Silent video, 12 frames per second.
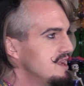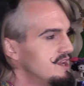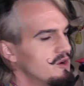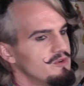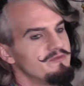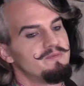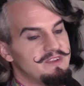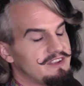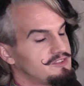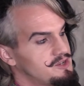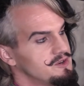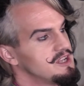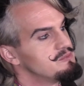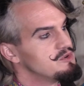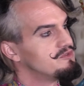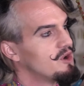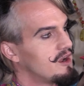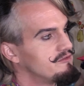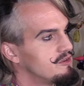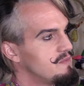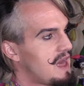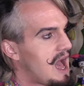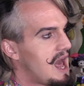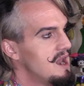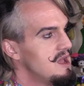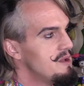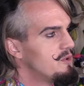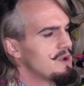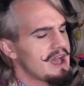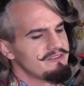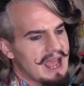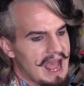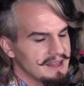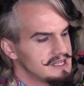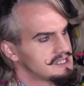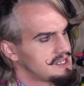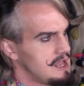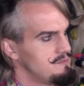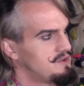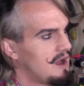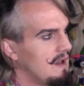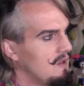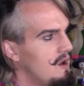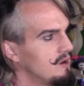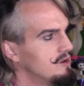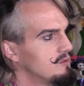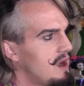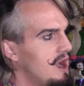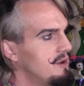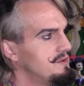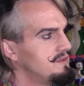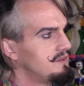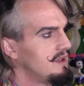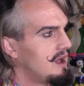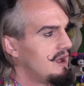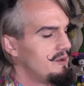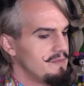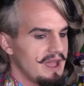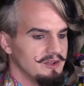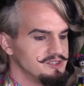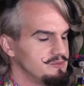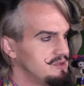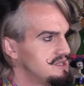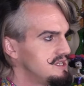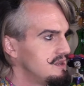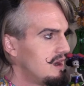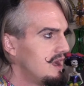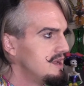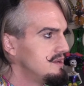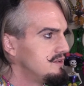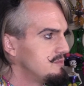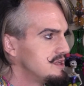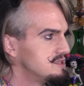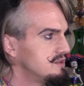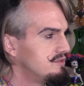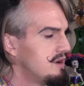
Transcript: We've certainly moved on from that, but we haven't had the same dialogue around LGBTI domestic